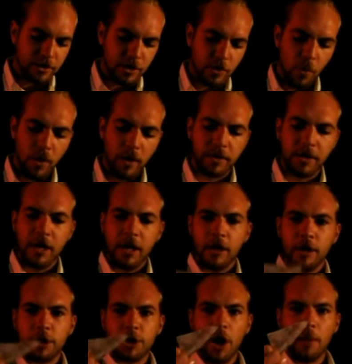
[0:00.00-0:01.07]
you want
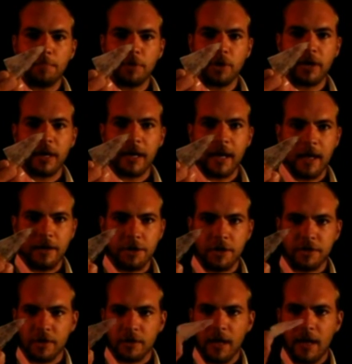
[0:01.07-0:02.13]
sharp looking
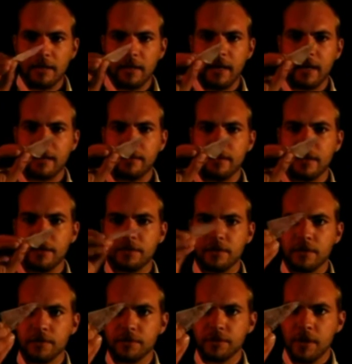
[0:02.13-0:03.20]
edges, a lot like this.
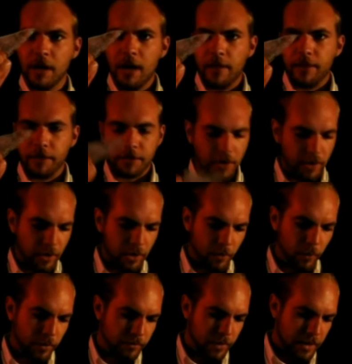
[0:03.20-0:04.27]
There's a good
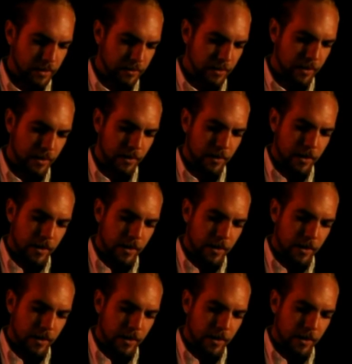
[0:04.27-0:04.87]
one right there.